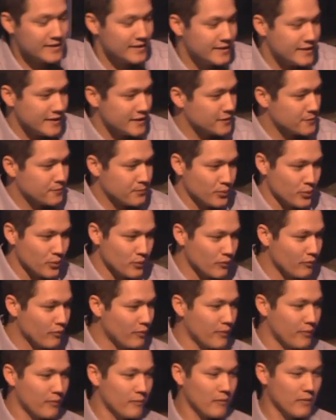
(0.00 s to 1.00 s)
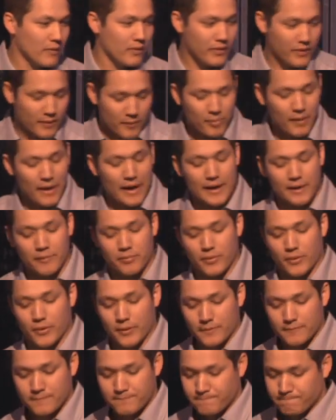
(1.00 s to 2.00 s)
to disprove the
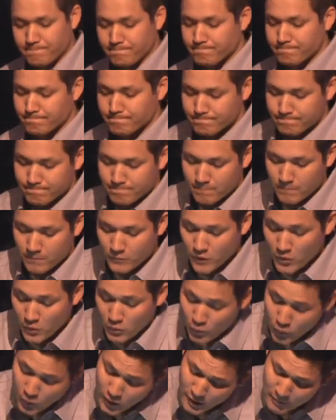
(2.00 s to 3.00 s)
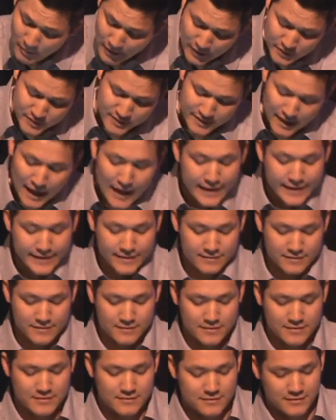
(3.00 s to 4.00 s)
Bible. What about
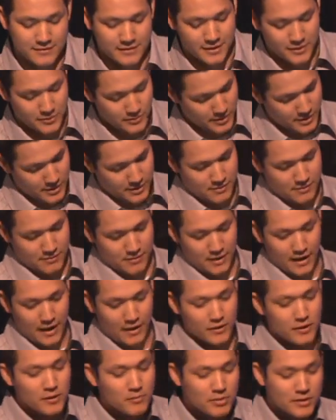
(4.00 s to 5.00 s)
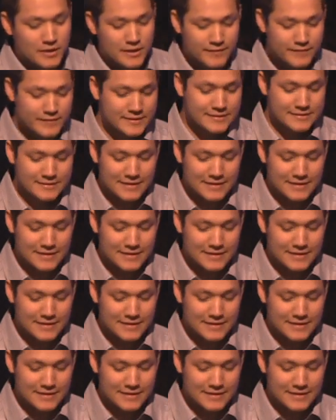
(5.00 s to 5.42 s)
science? Here we go. I only believe in